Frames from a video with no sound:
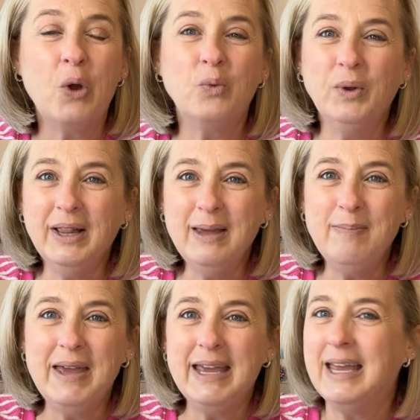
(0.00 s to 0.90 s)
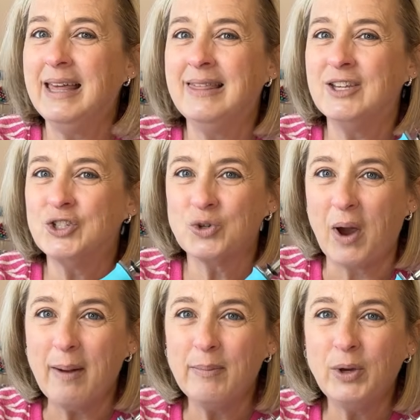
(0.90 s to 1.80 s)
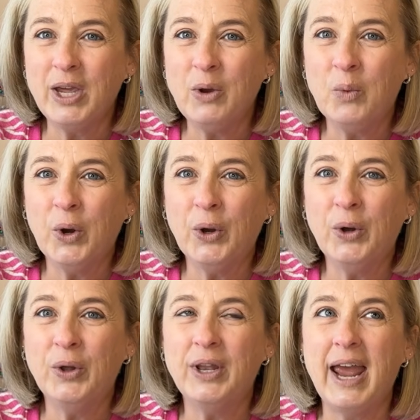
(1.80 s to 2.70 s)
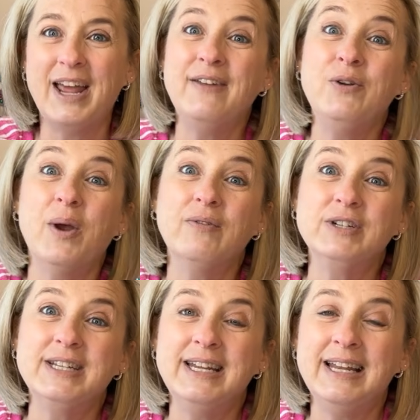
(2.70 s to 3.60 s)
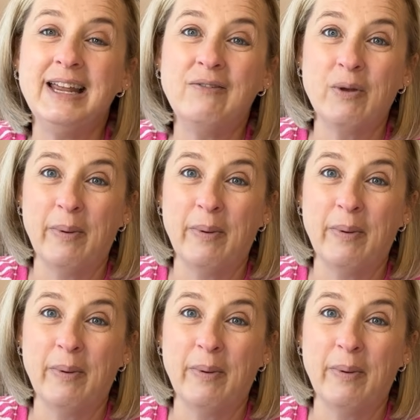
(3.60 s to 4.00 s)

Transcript: Really big in the scrapbooking world, and if you ever did any of the